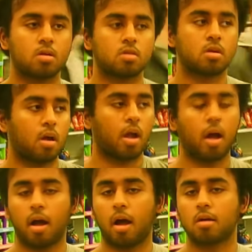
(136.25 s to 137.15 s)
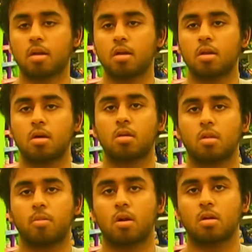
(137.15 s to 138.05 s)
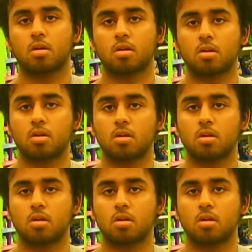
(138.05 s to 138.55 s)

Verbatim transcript: Okay, how can you tell you're smart?